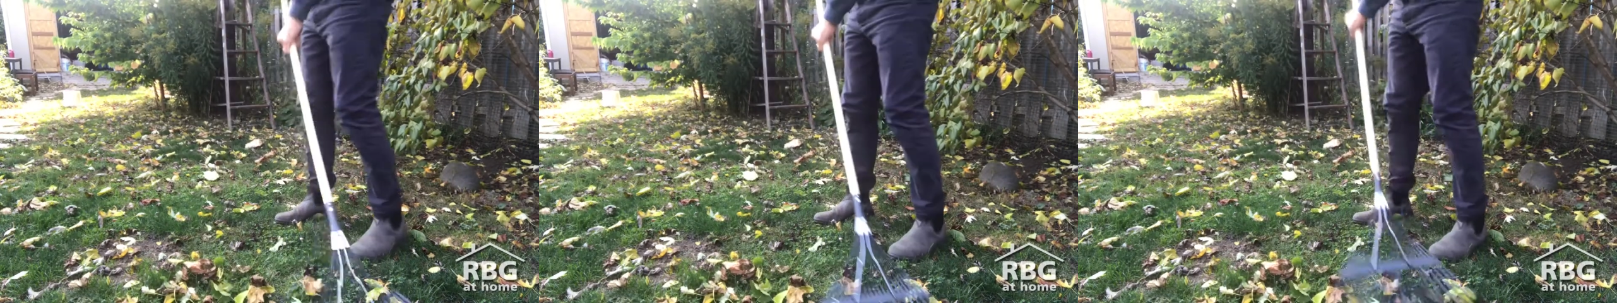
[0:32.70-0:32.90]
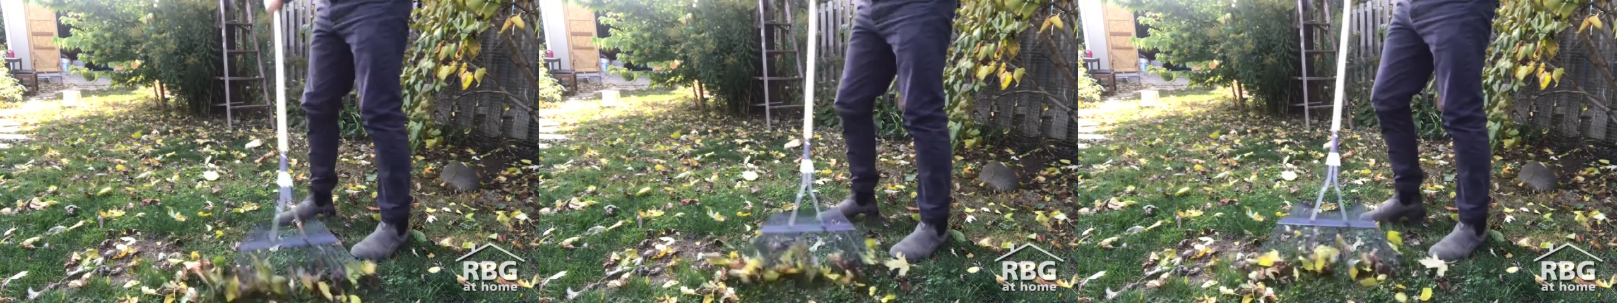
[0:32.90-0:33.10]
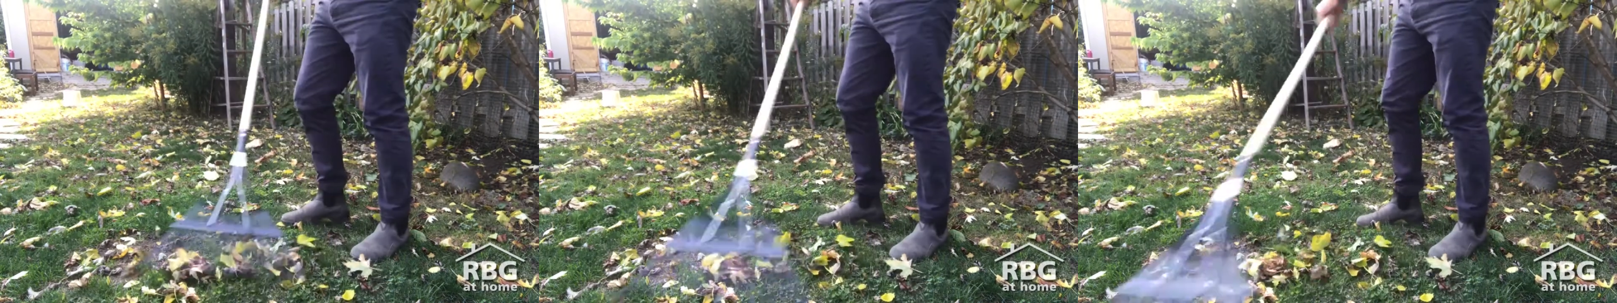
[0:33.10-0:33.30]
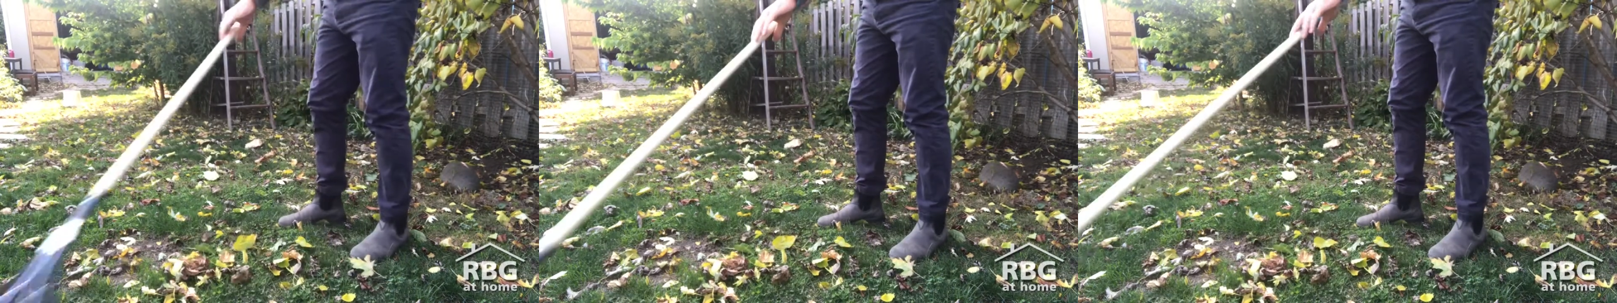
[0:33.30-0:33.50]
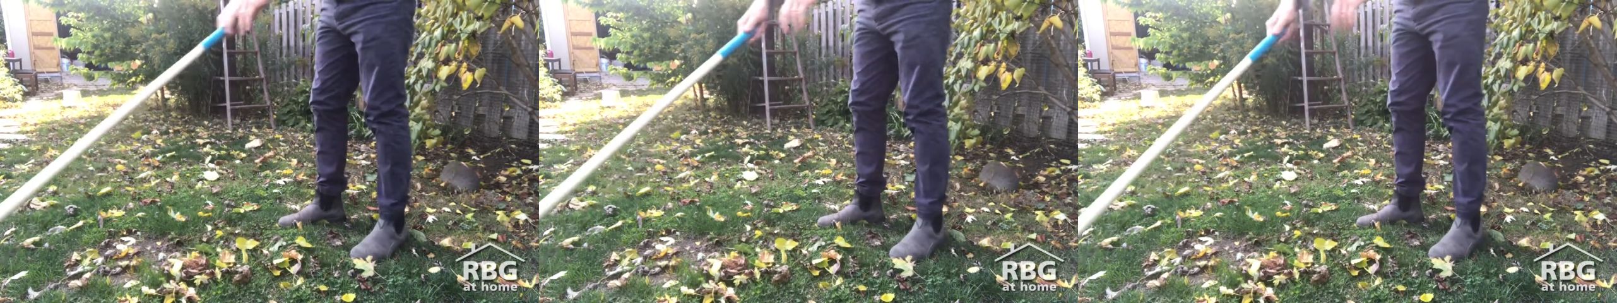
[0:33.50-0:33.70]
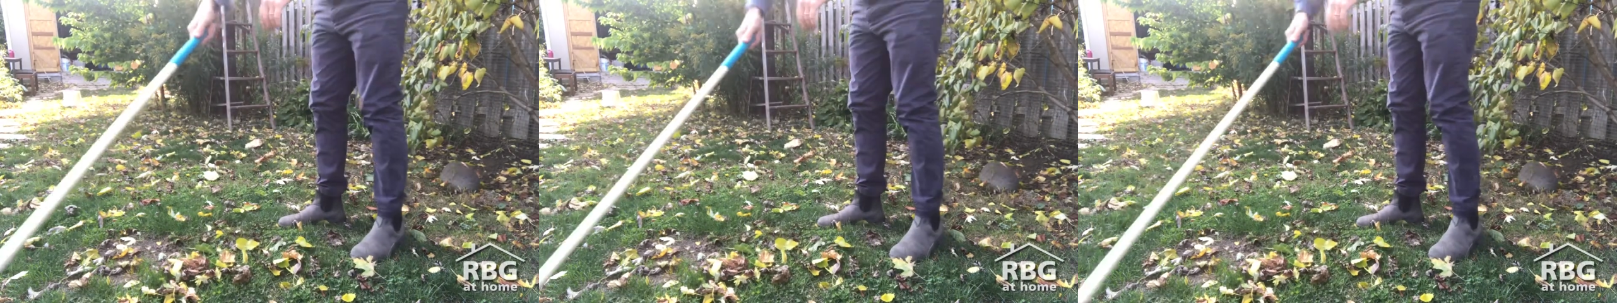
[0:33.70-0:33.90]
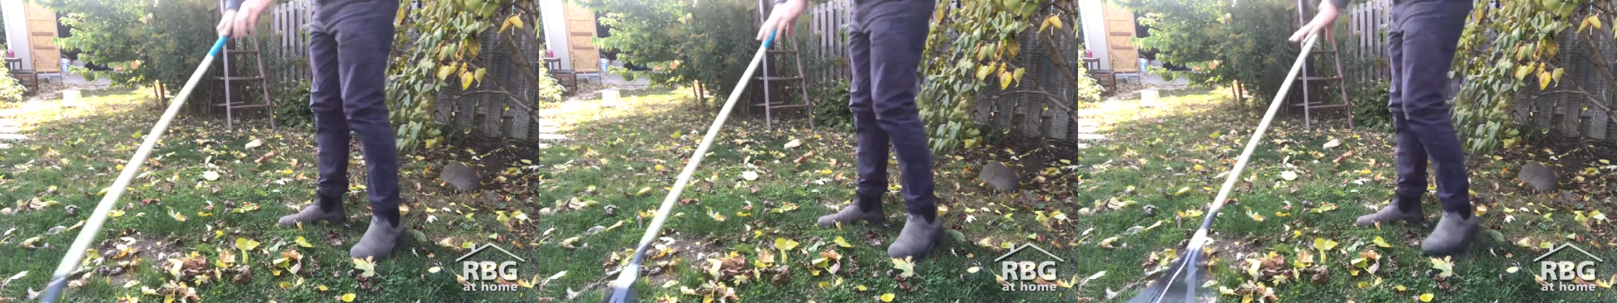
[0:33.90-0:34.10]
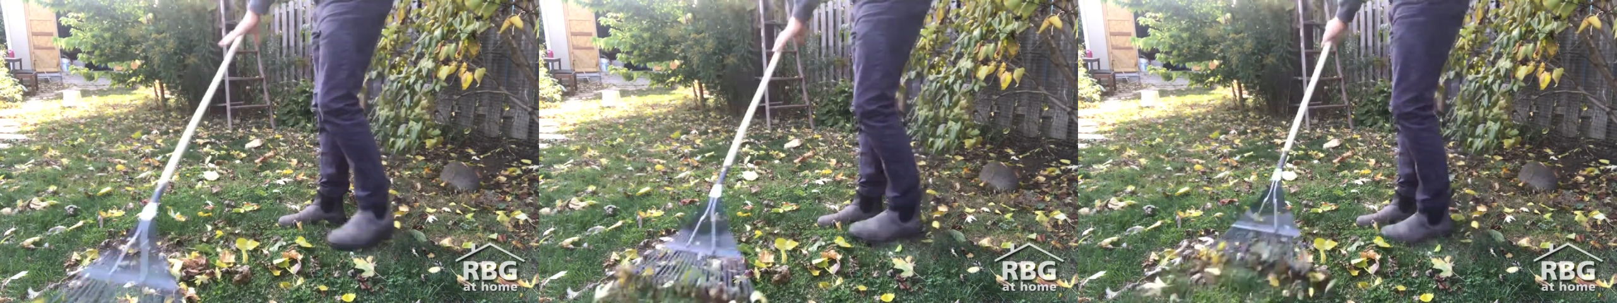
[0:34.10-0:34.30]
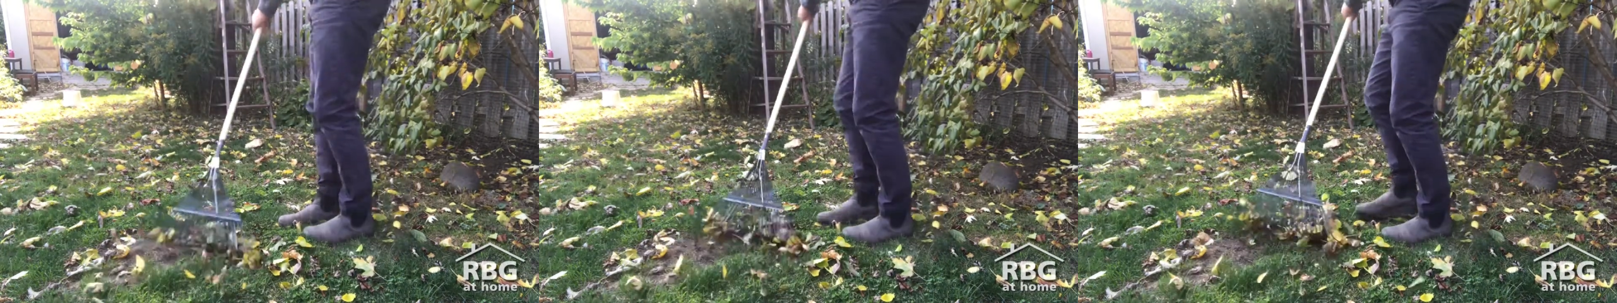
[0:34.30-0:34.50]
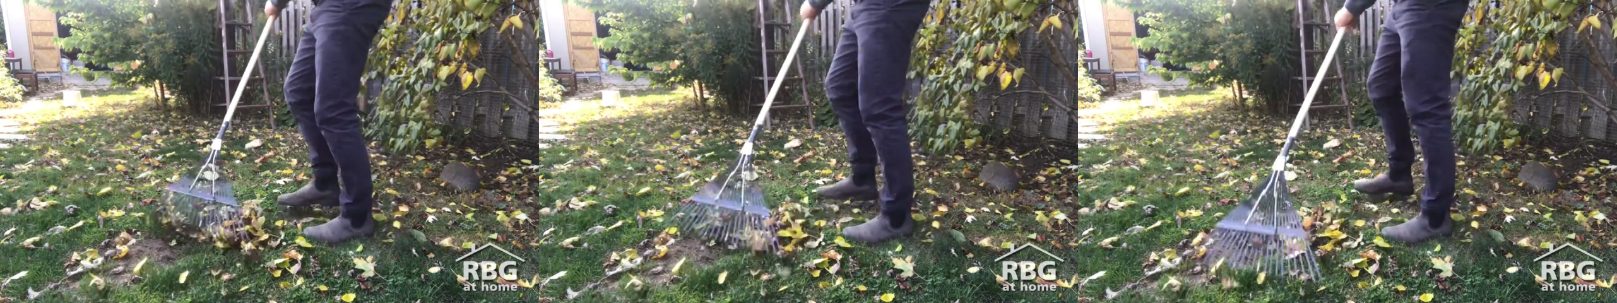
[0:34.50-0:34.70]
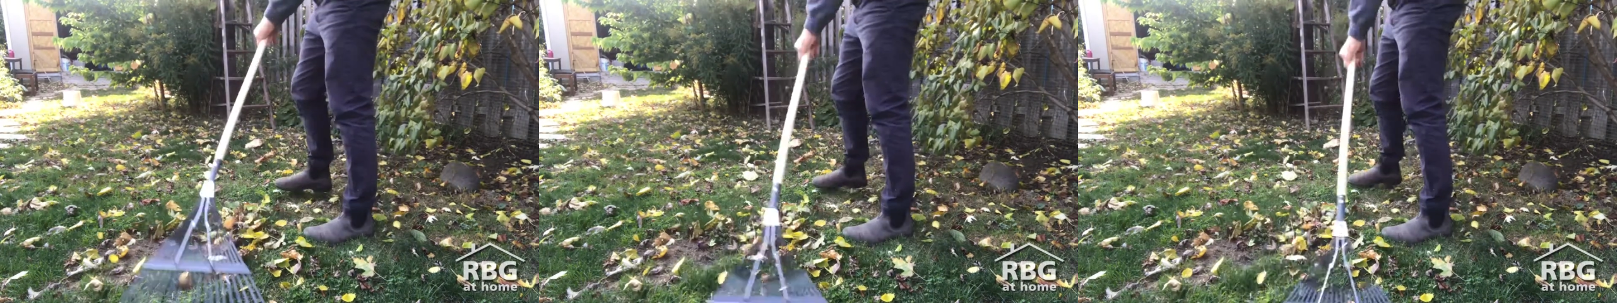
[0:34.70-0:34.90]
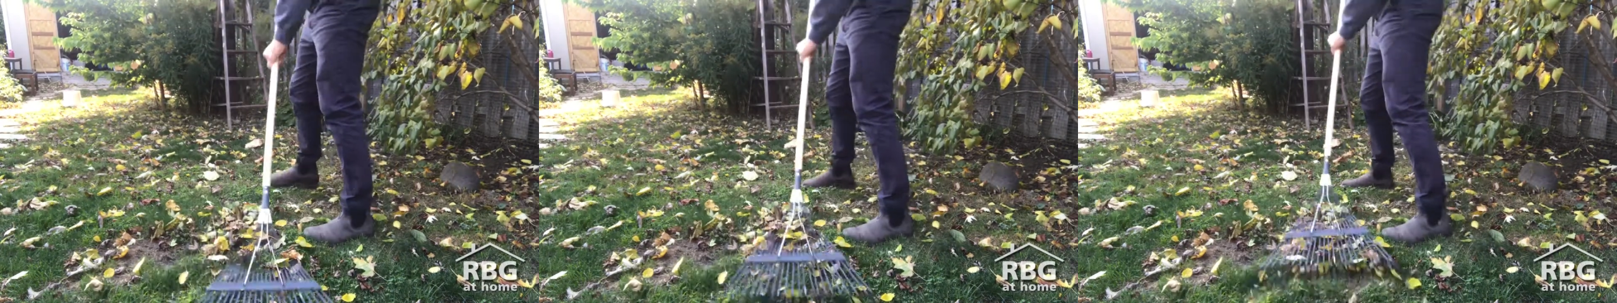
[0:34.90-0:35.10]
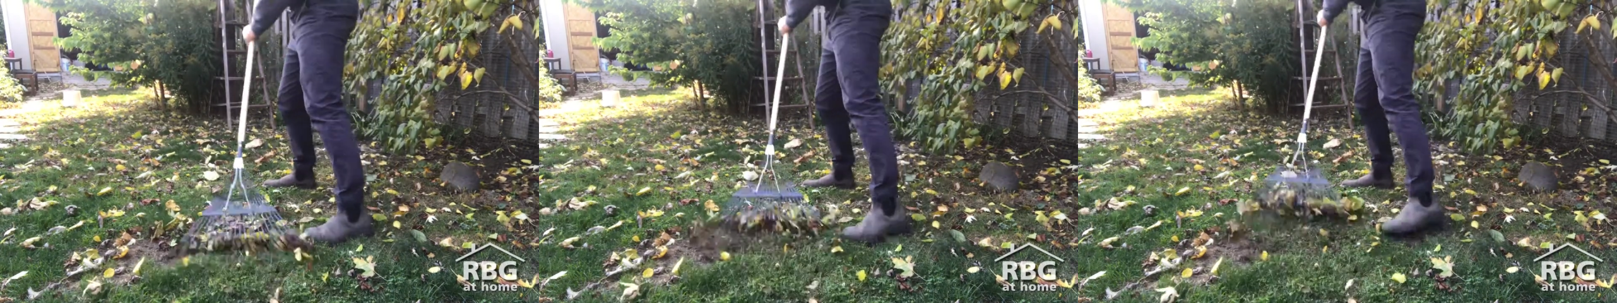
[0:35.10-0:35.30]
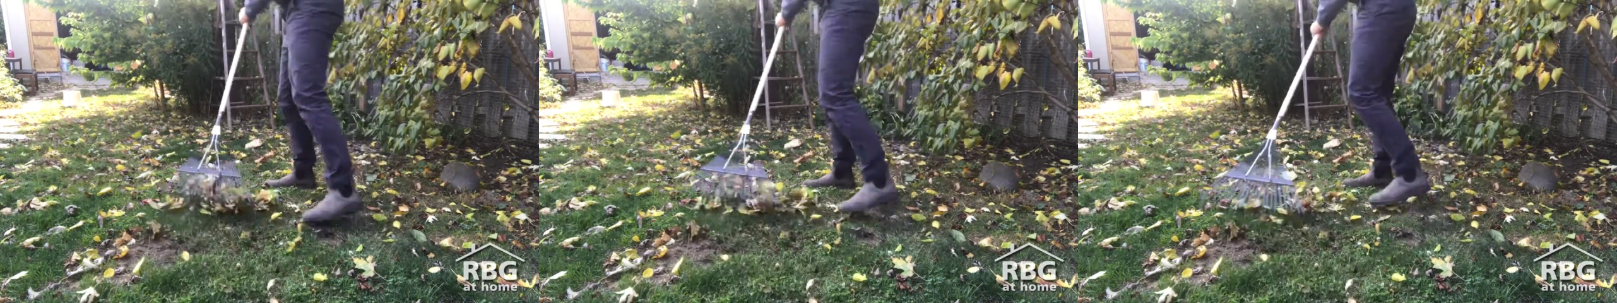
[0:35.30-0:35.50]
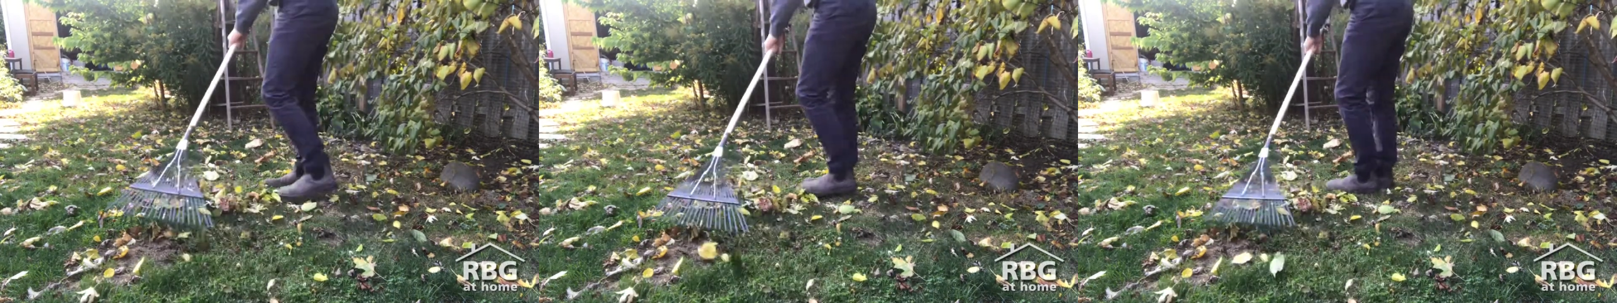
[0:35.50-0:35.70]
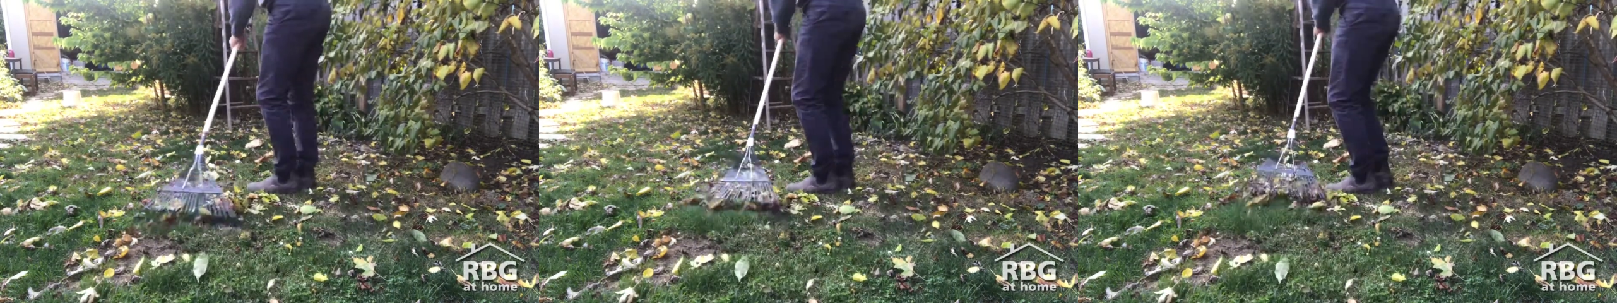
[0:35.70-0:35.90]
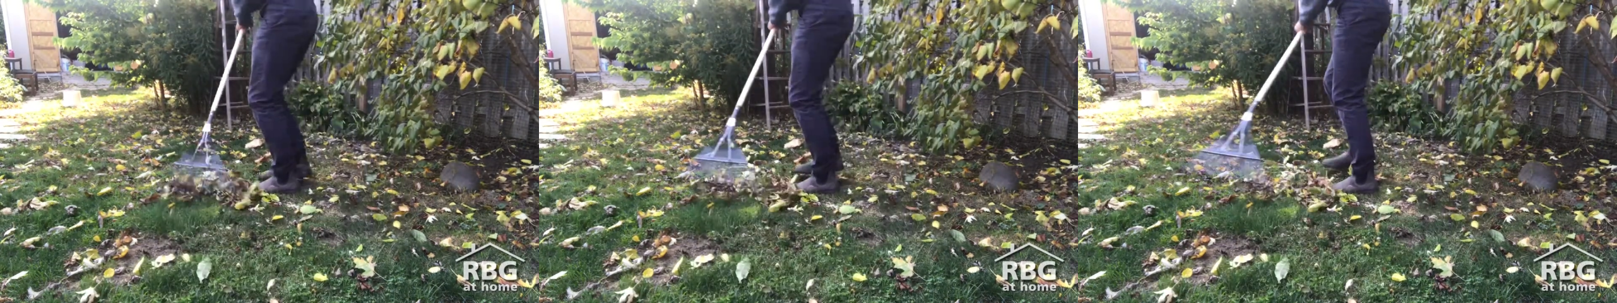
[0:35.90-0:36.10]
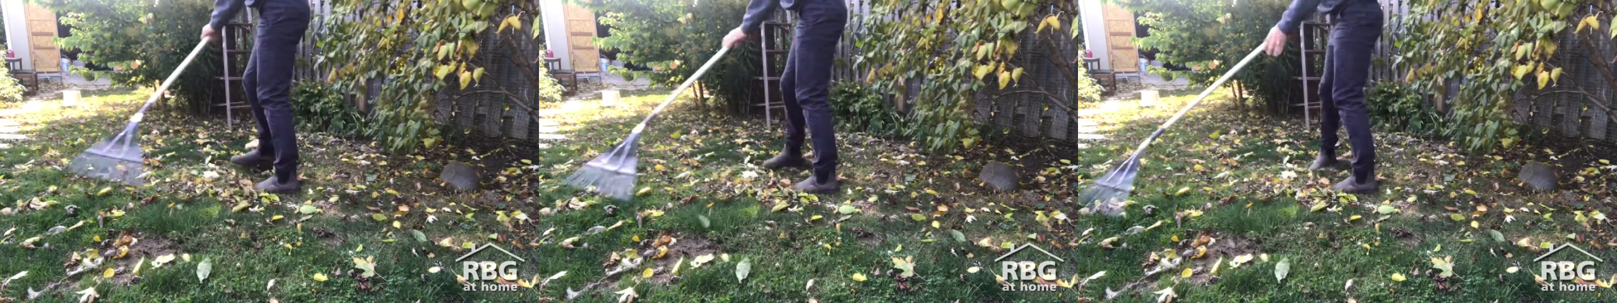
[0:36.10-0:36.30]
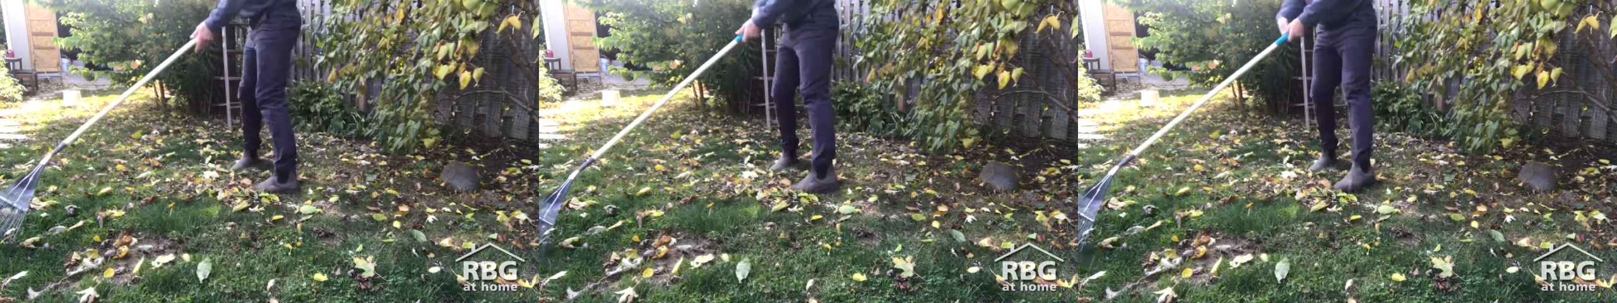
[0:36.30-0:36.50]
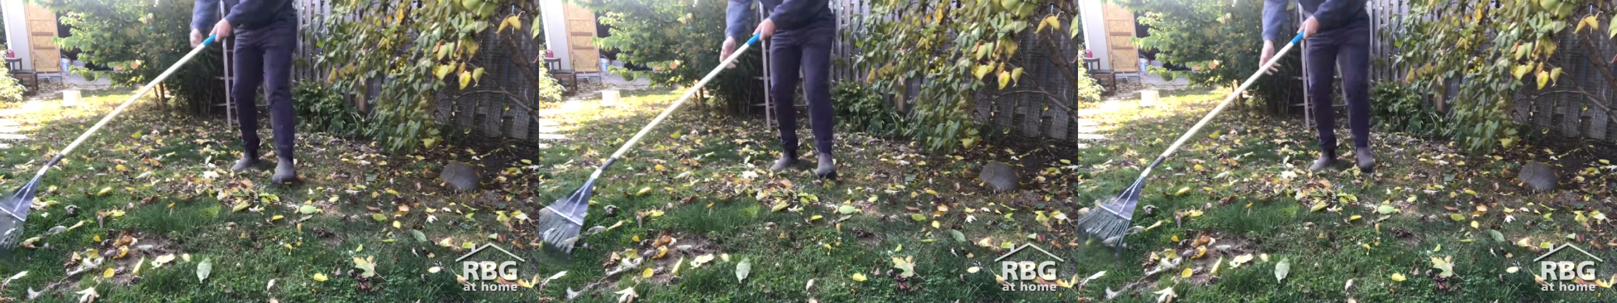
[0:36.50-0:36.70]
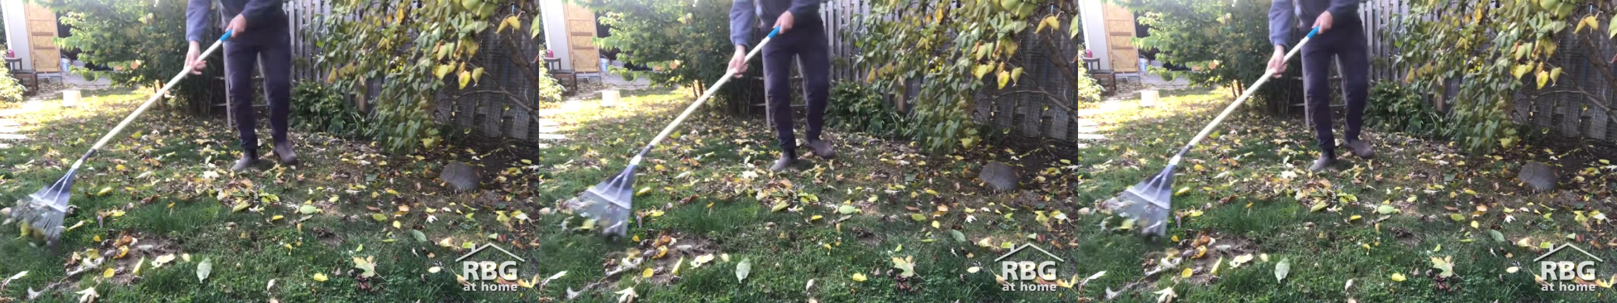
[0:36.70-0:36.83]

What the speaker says: [unreadable: no face in view]